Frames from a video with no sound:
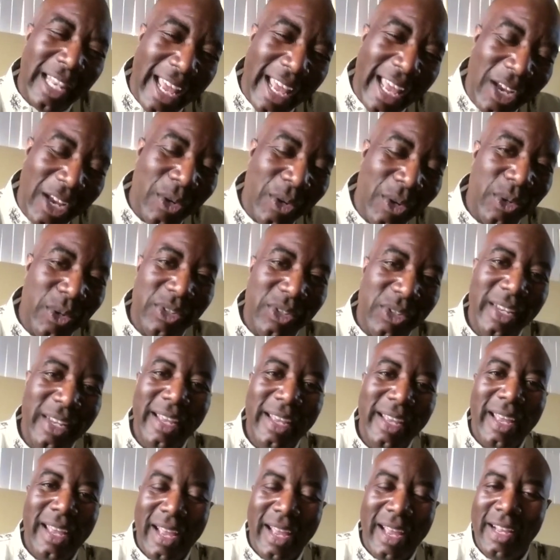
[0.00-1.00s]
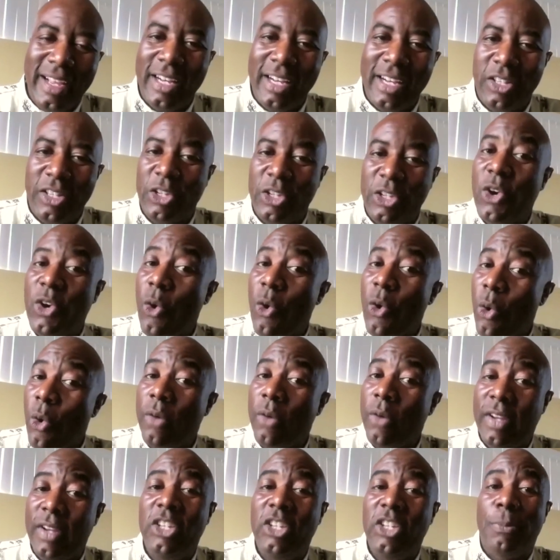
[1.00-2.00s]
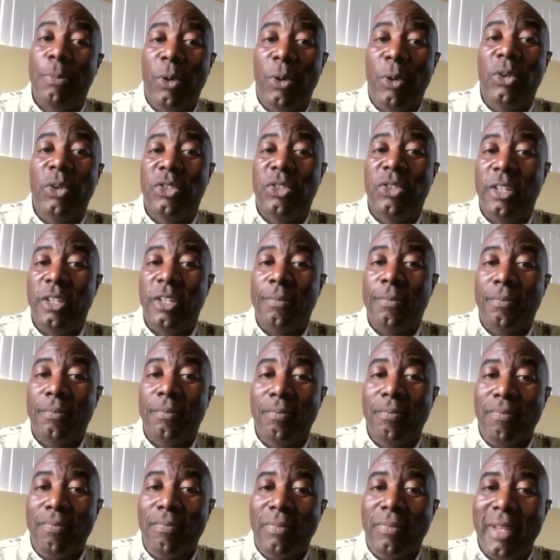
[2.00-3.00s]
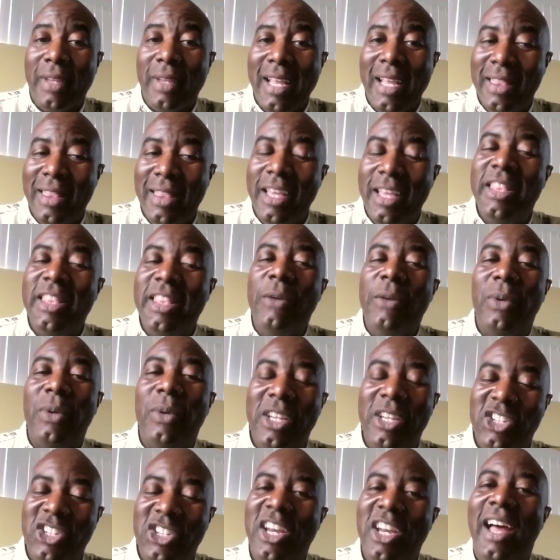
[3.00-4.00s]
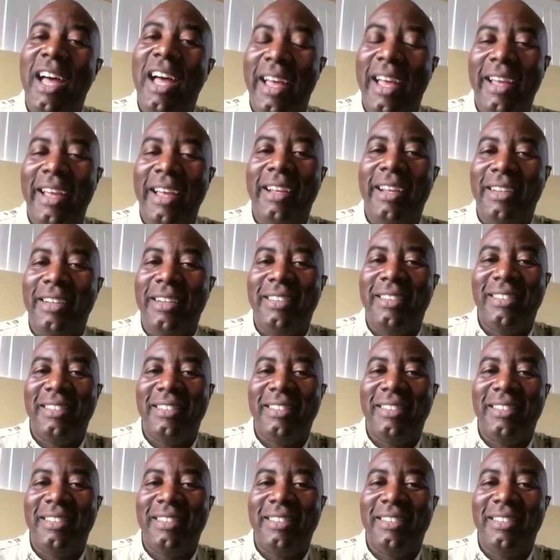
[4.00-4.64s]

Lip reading: layers and get to the core of each person. And then they really shine.